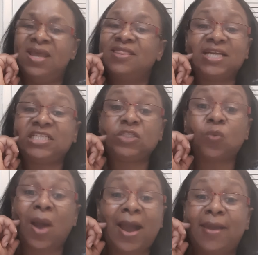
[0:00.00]
That is
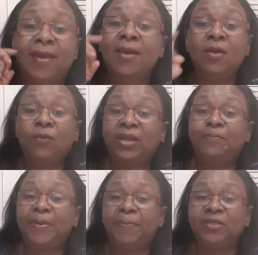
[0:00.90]
why
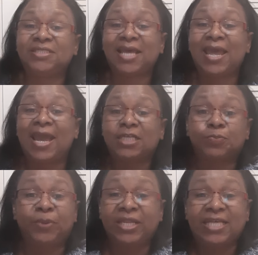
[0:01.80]
when people say
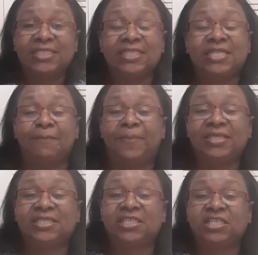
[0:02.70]
experience is the
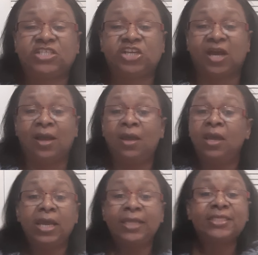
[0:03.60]
best teacher,
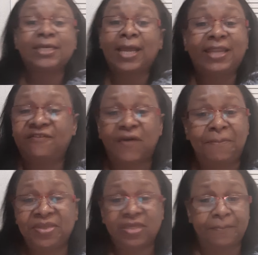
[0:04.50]
it can
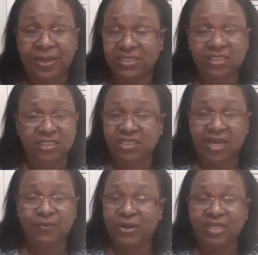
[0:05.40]
never be the best teacher
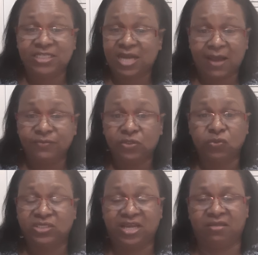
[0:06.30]
when it comes
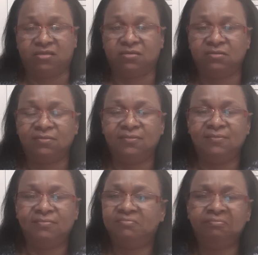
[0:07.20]
to death.
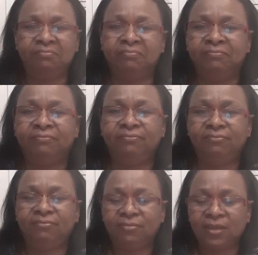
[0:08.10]
Mm-mm.
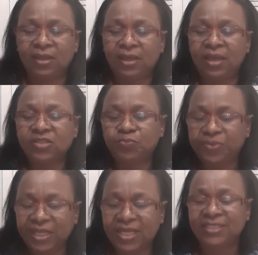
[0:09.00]

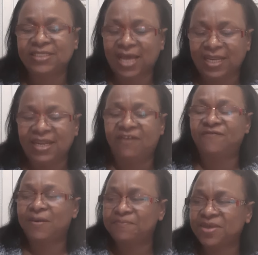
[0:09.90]
Experience can
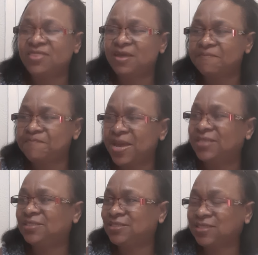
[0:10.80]
never be the
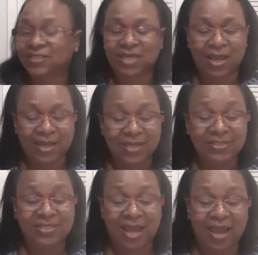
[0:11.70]
best teacher
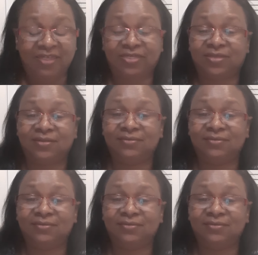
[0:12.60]
in death.